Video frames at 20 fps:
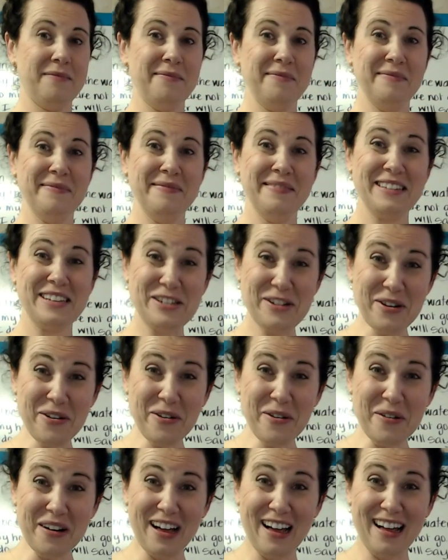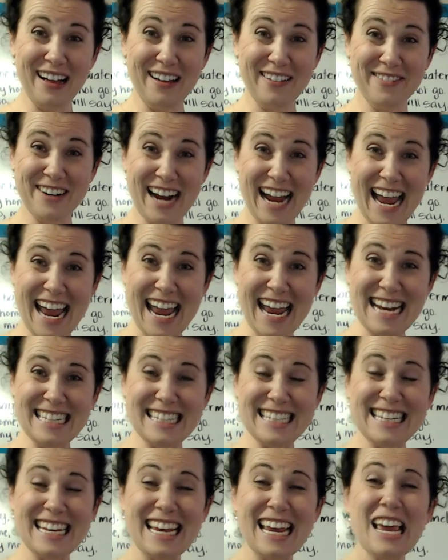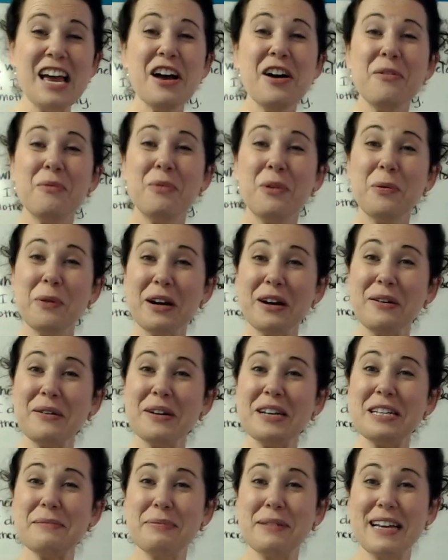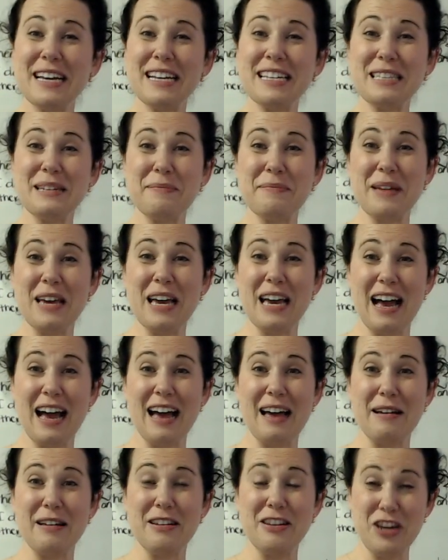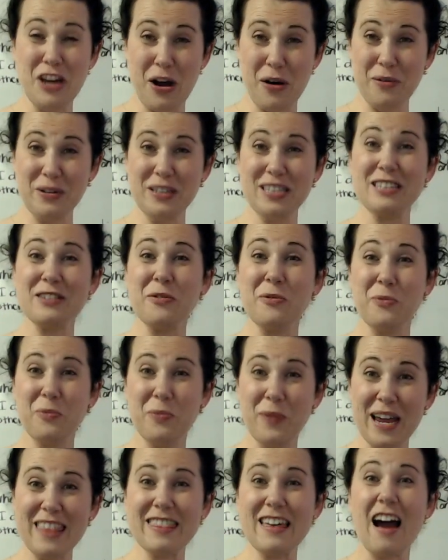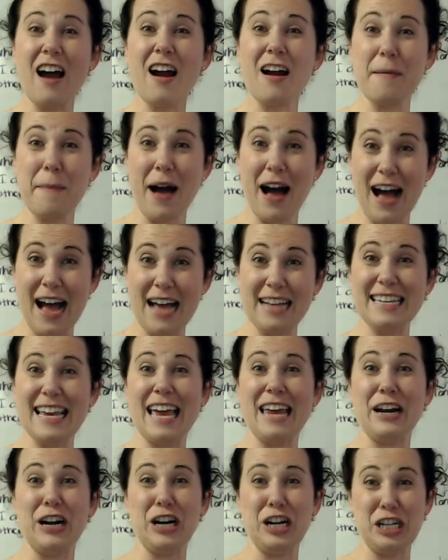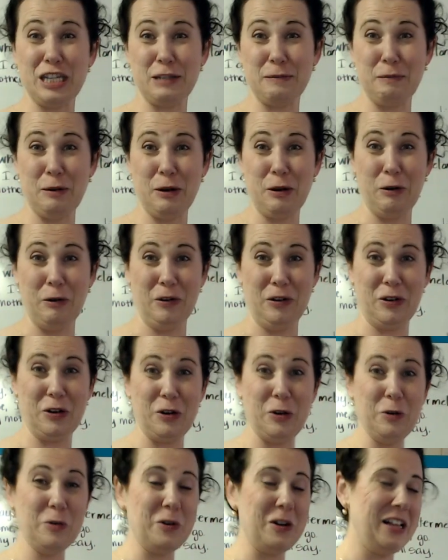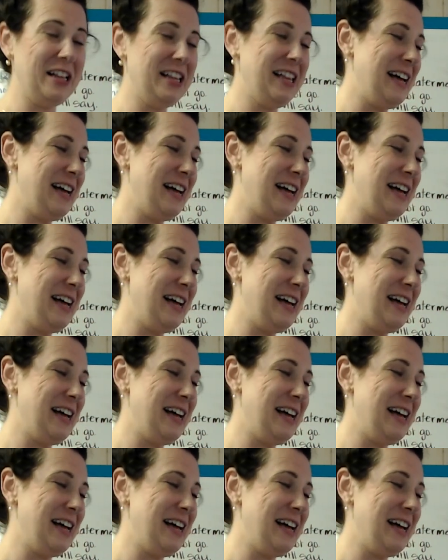Cool, right? Well, we're going to play some notes with our pot and our spoon. Cool, huh?